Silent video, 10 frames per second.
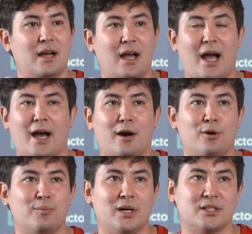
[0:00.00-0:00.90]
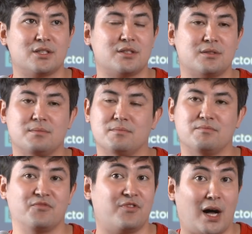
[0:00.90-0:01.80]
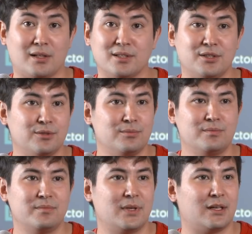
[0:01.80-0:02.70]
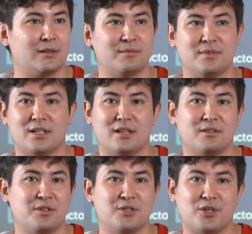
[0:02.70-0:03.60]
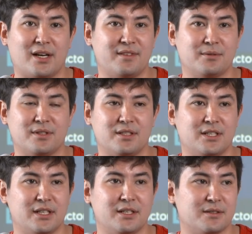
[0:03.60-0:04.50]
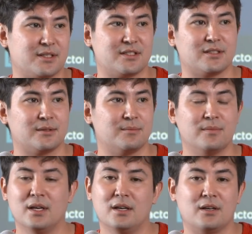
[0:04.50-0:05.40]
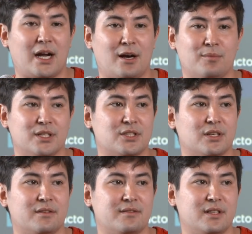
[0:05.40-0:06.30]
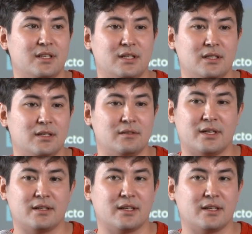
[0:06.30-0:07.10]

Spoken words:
how much volume they're driving within your ecosystem, how much of the